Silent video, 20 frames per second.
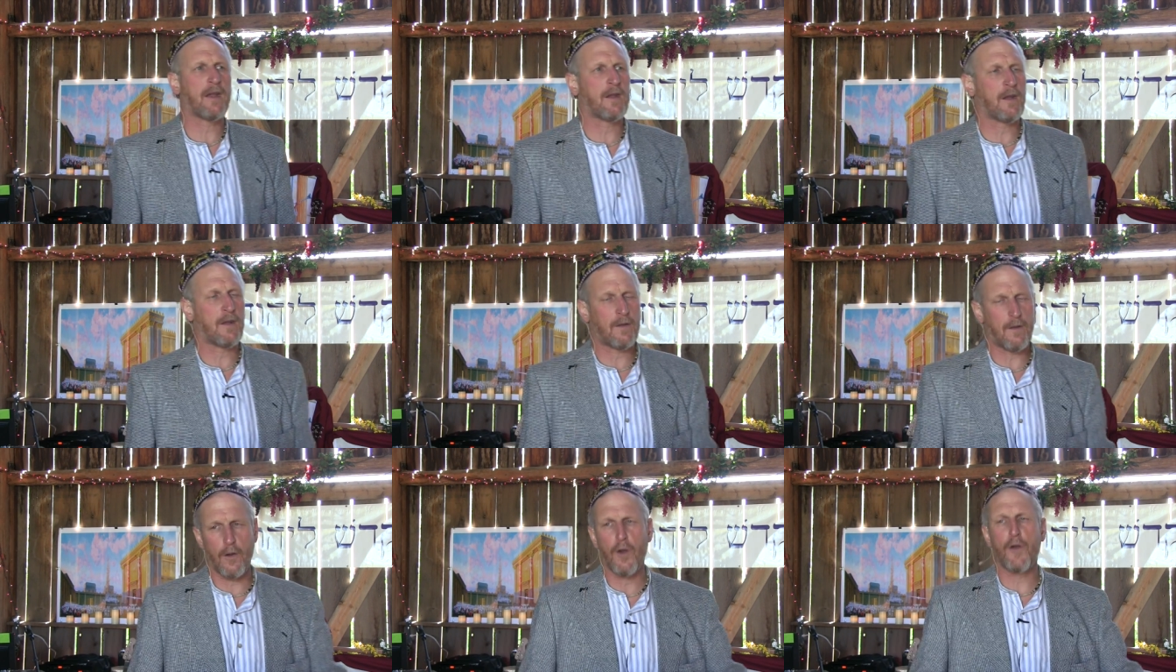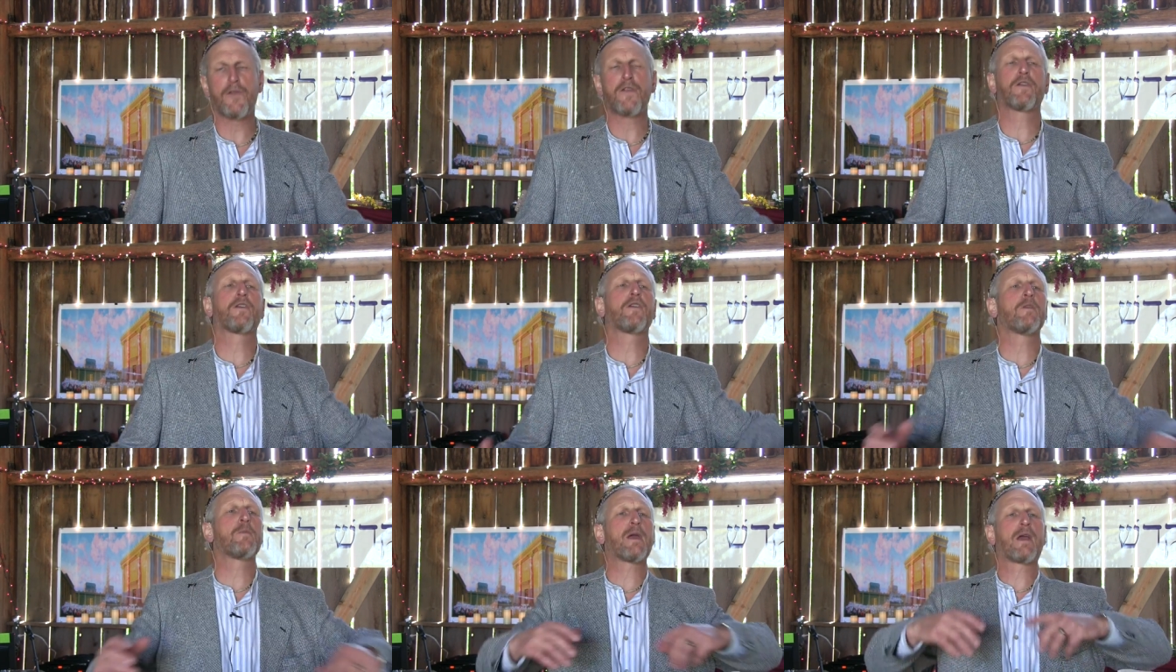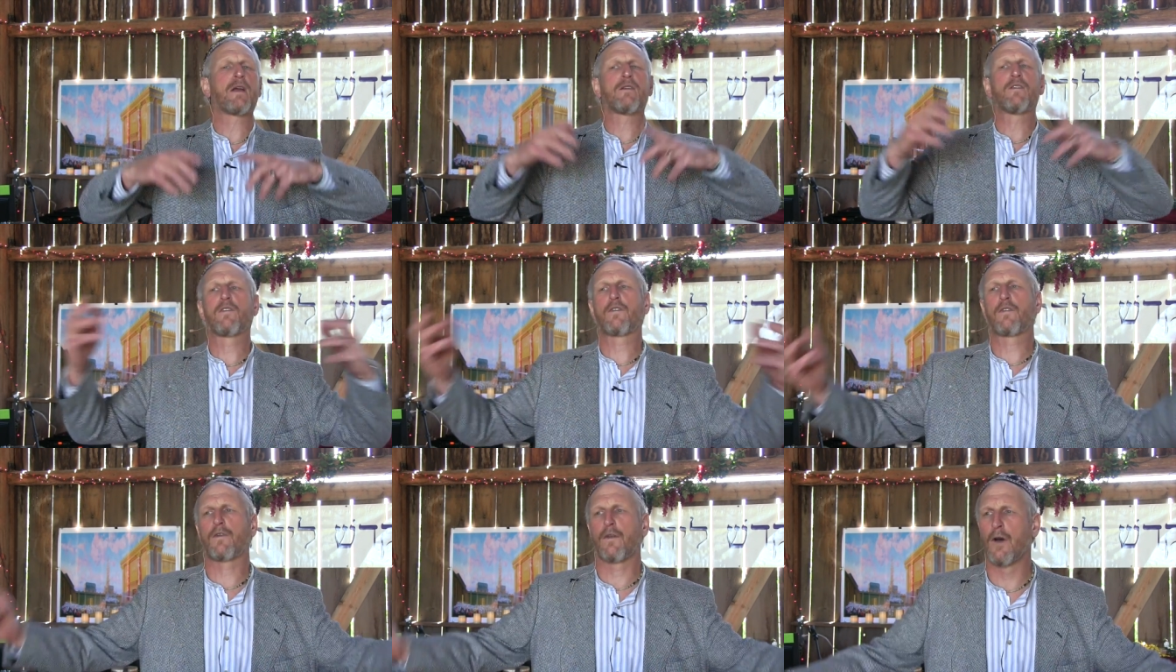and the earth is going to be
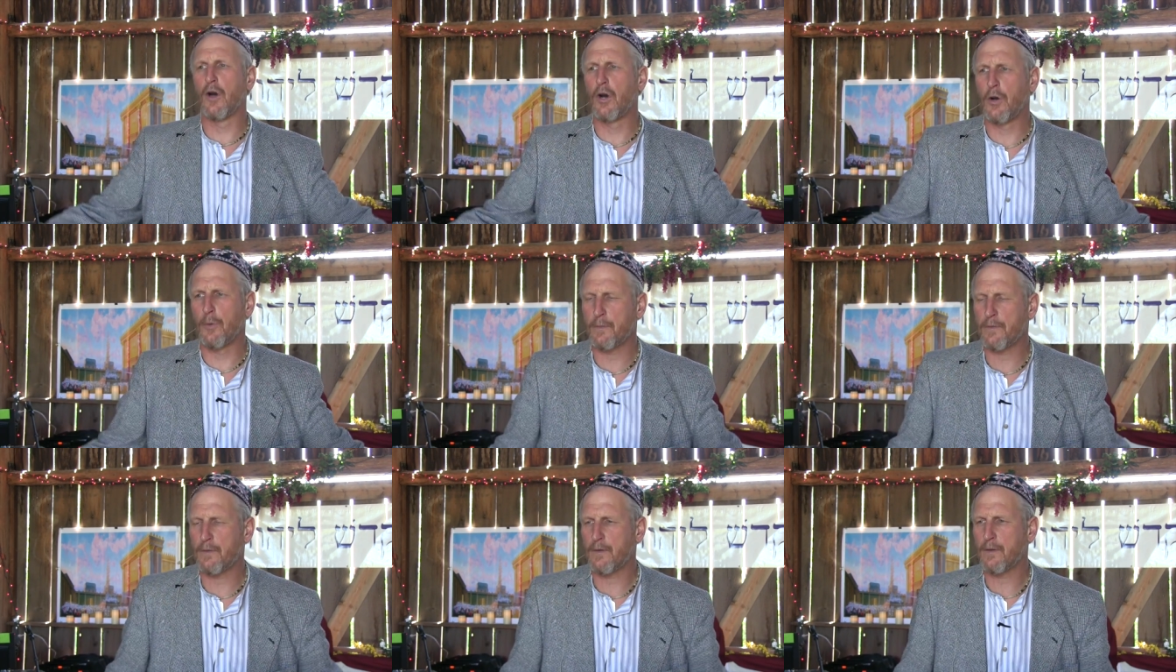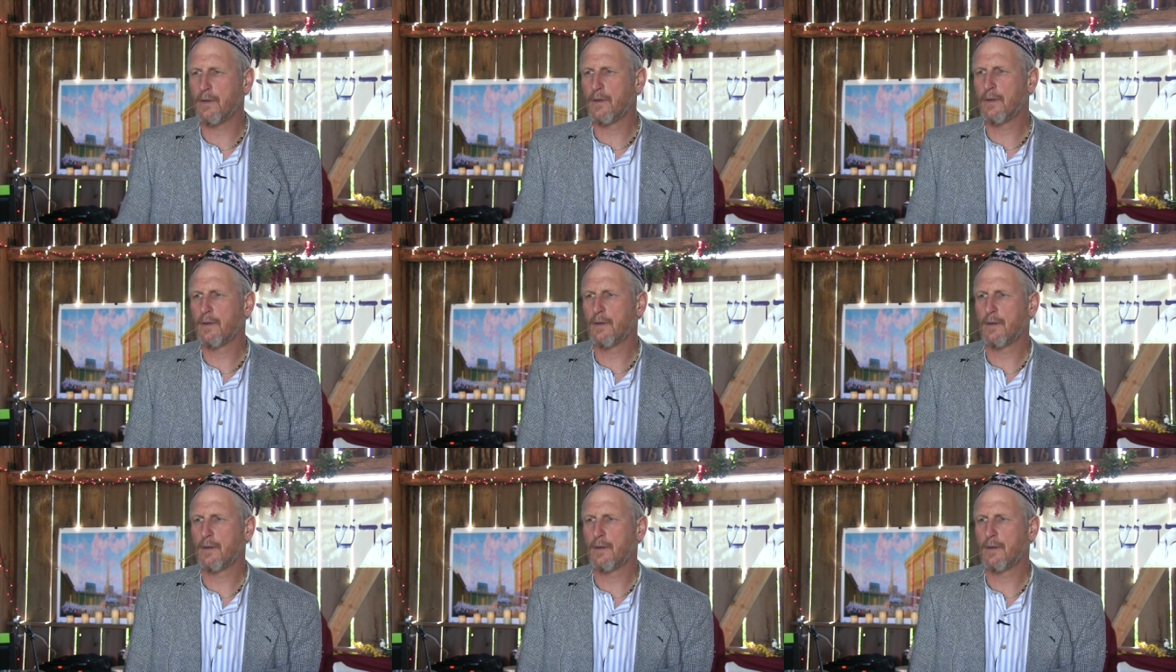consumed.